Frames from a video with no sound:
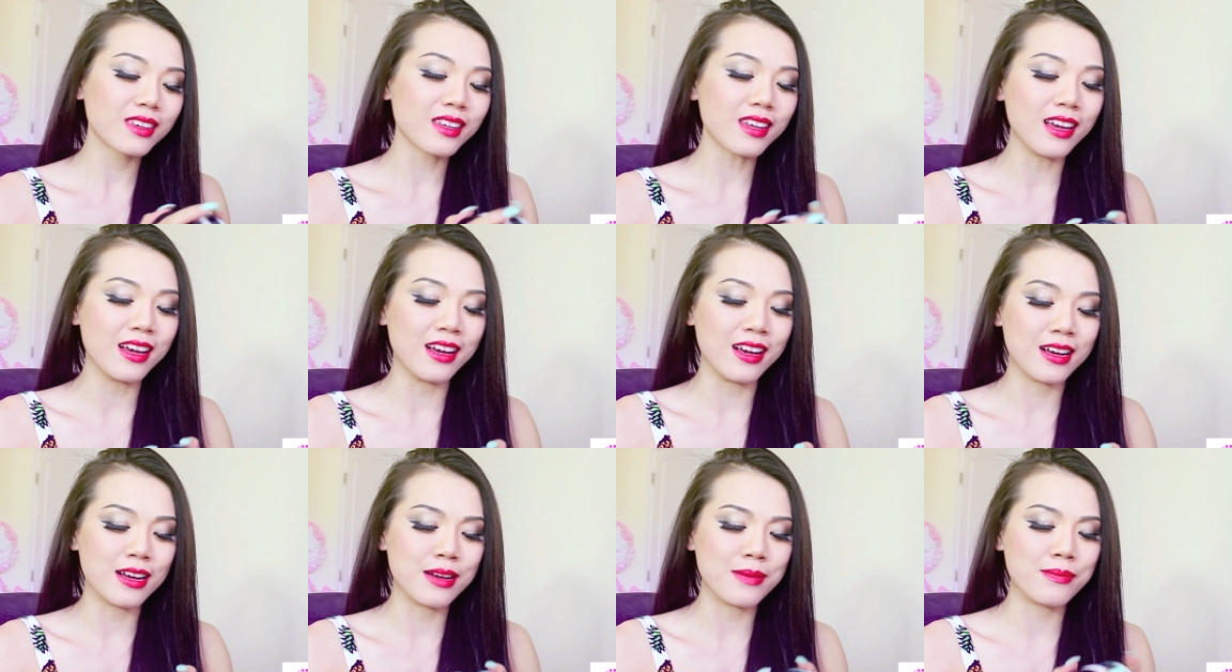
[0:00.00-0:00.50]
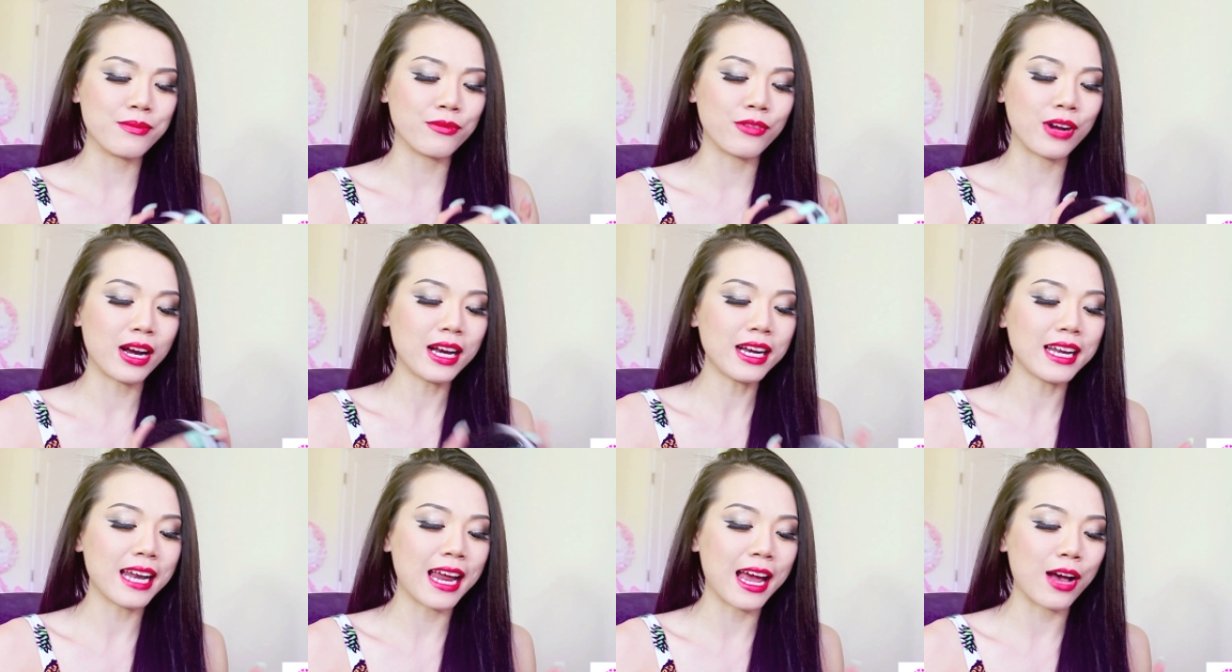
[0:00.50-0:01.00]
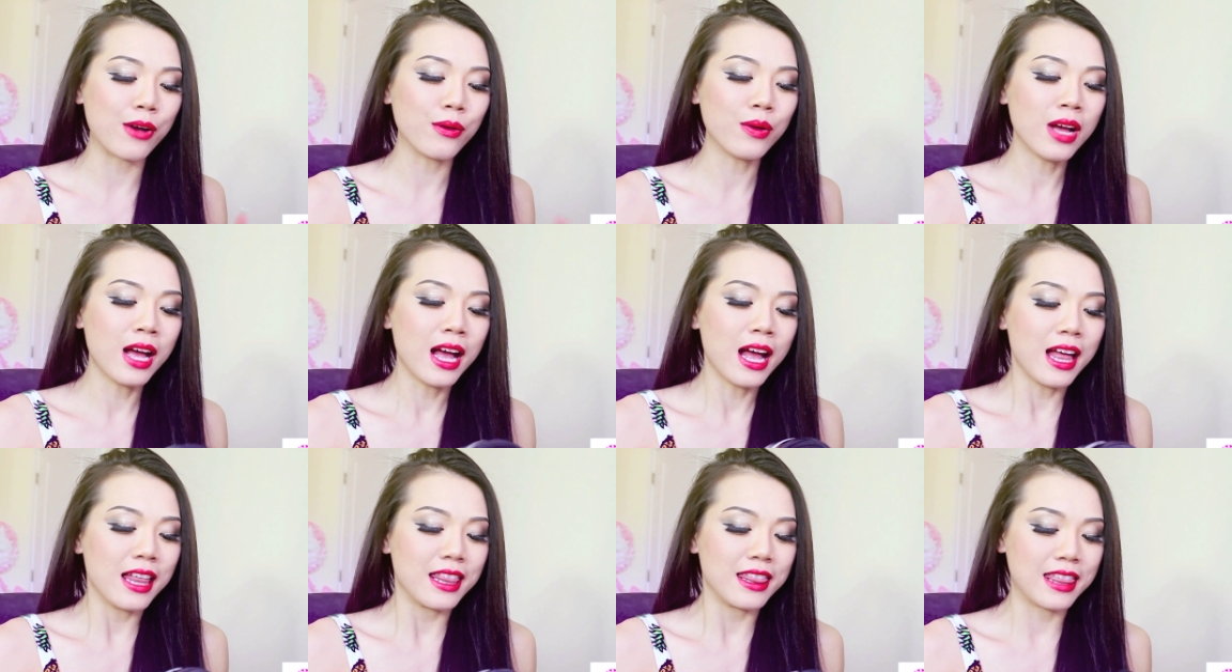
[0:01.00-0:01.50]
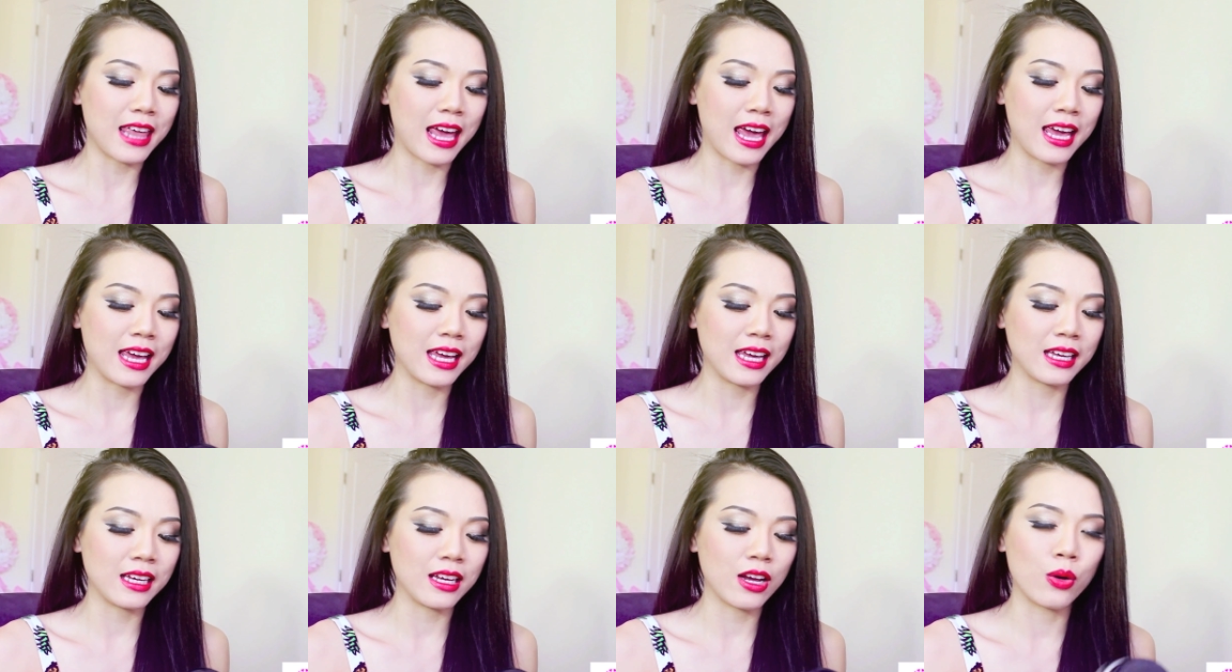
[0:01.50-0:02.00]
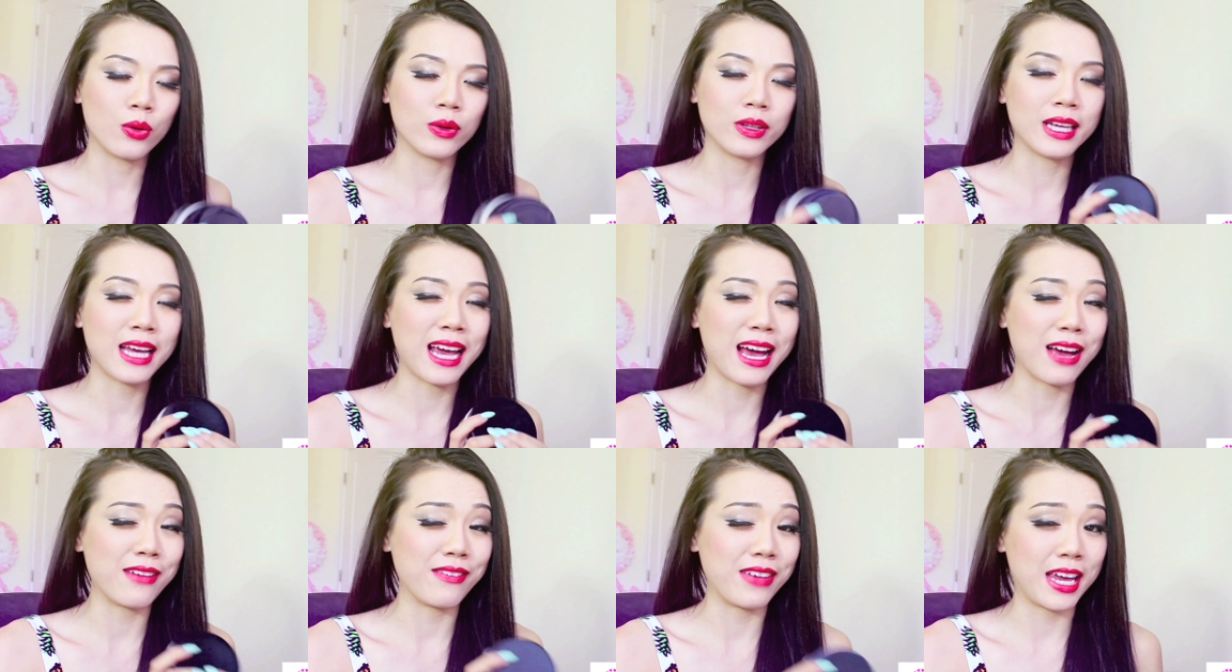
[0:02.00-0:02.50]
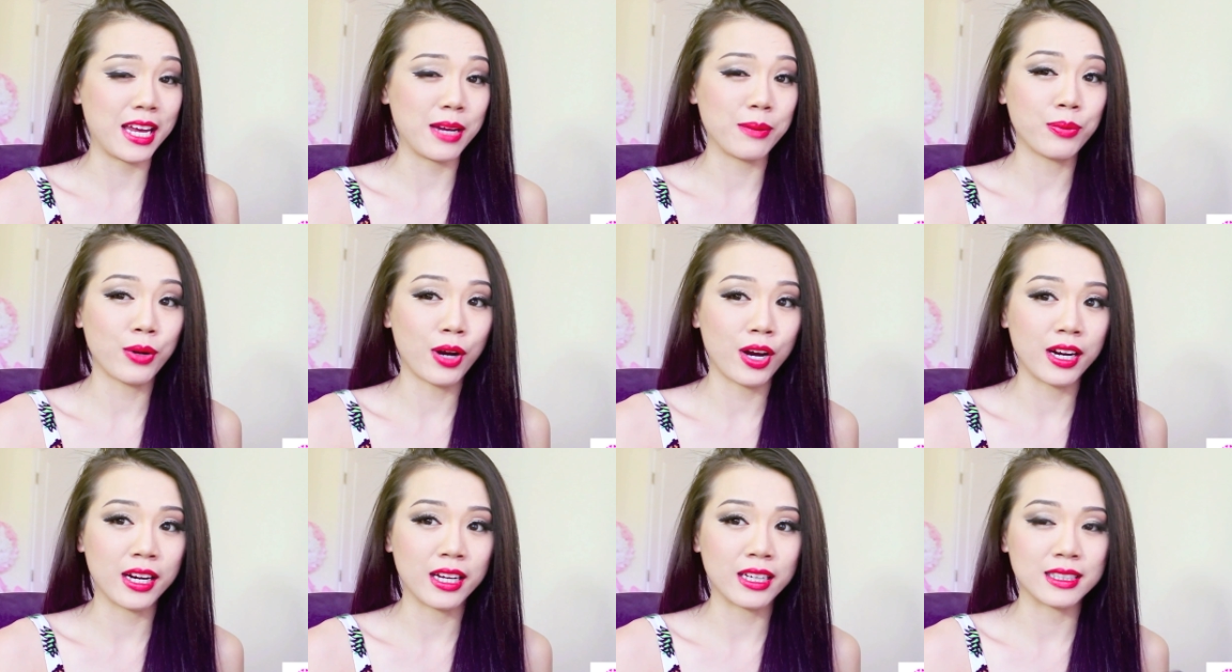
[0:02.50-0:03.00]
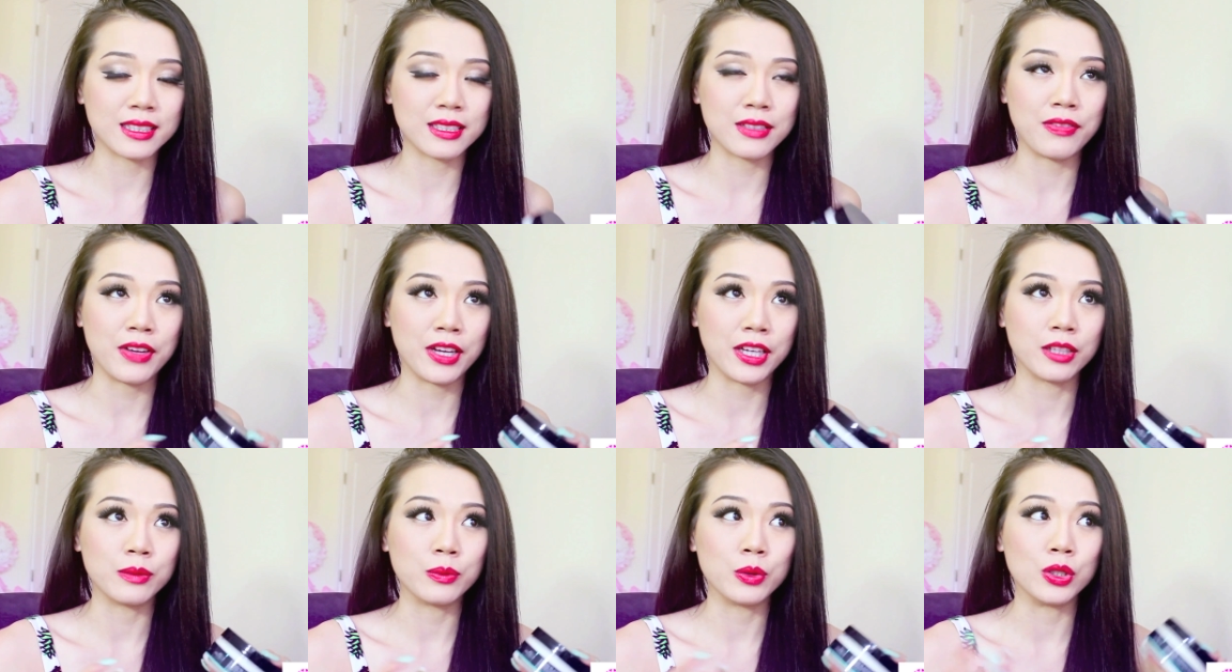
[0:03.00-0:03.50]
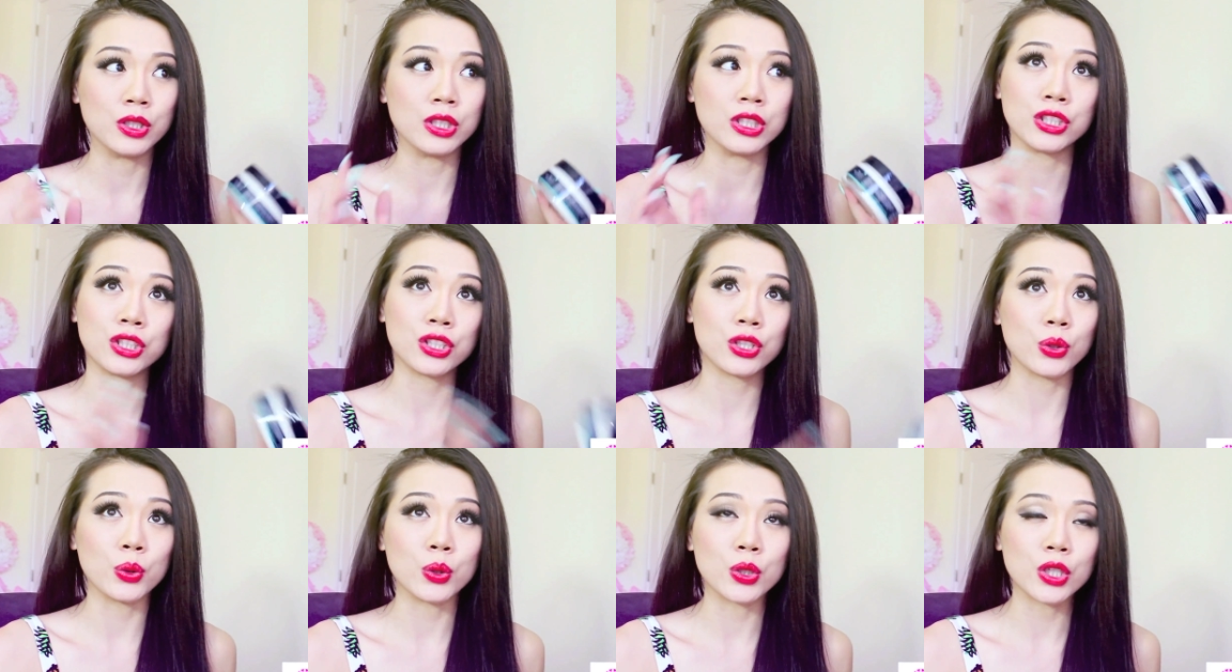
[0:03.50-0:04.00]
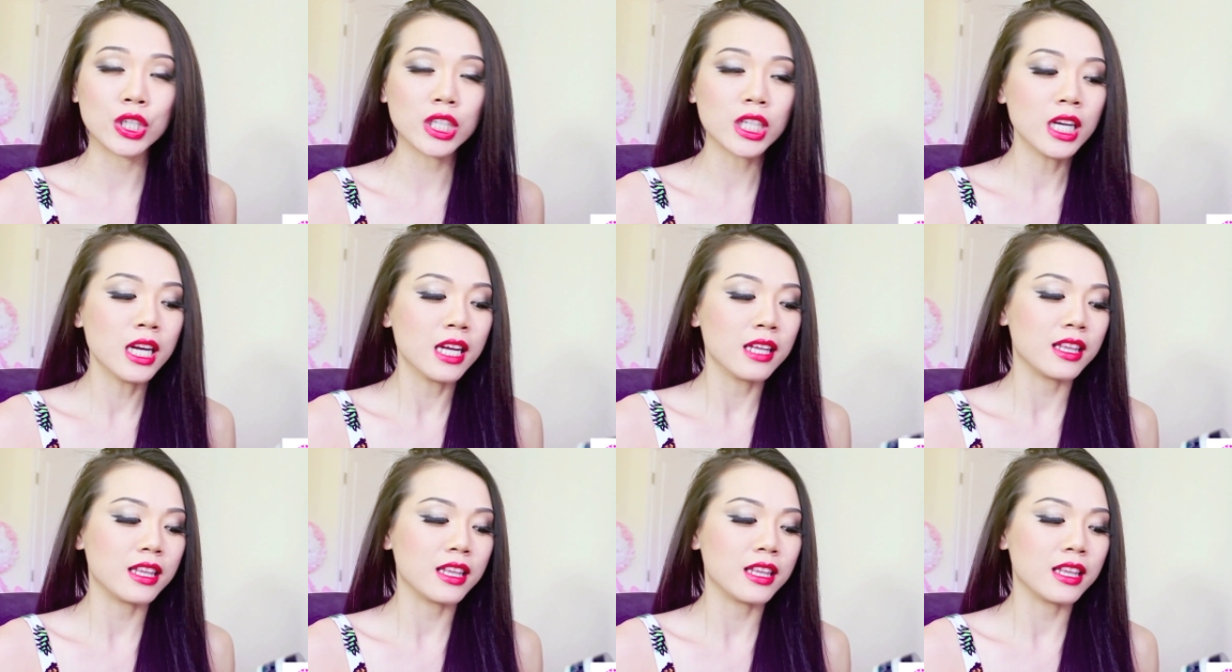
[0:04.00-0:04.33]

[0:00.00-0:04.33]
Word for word: Um, right now, they only have eight products available in the store.